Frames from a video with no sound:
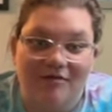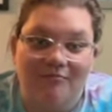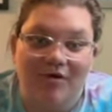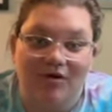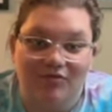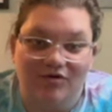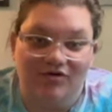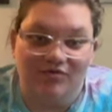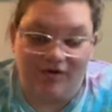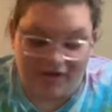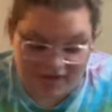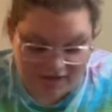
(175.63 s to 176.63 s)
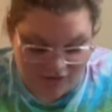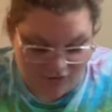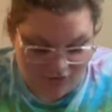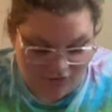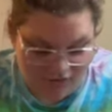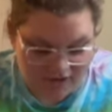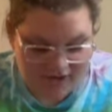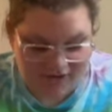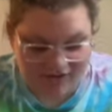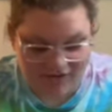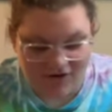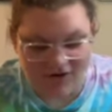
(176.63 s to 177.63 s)
but what's really cool
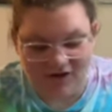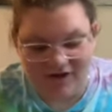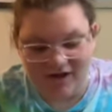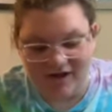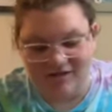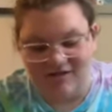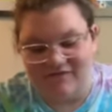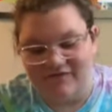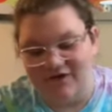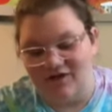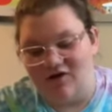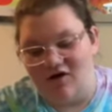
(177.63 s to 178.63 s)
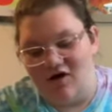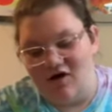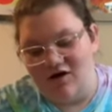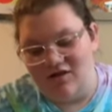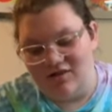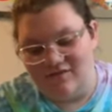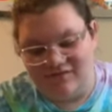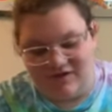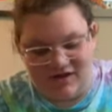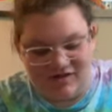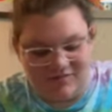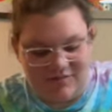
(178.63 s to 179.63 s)
is you're gonna get to fill all of
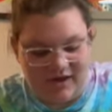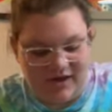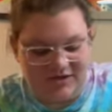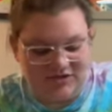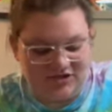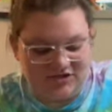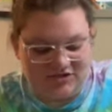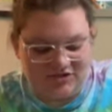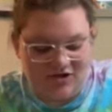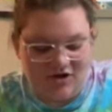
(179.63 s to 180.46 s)
these pages